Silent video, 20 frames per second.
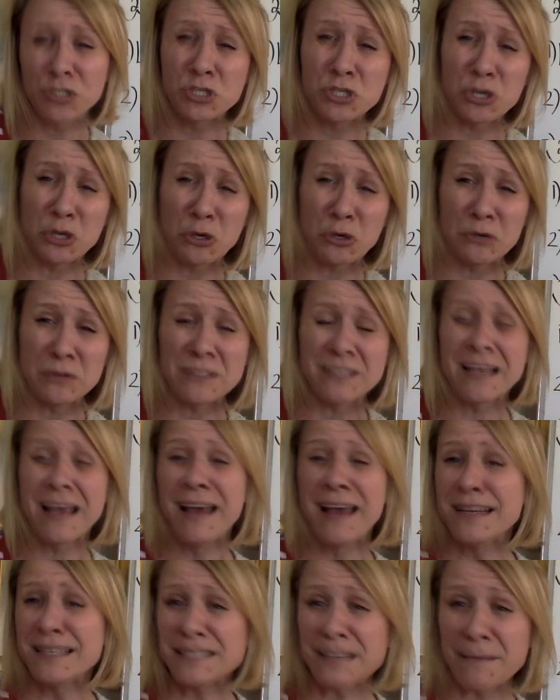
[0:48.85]
juice,
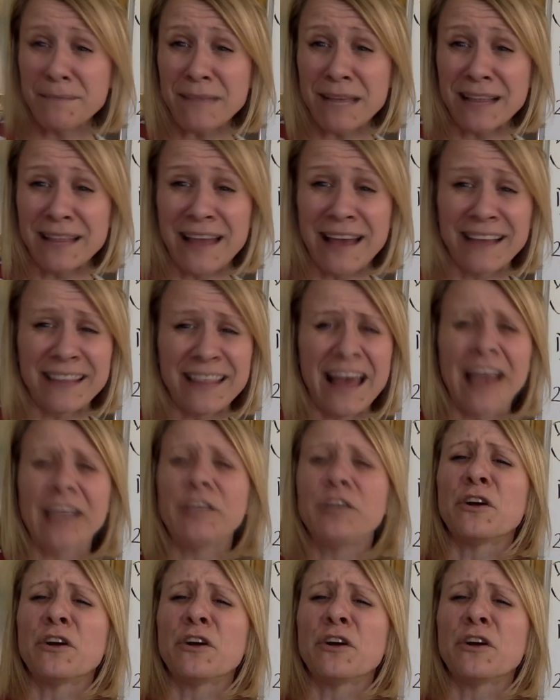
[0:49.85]
something like that.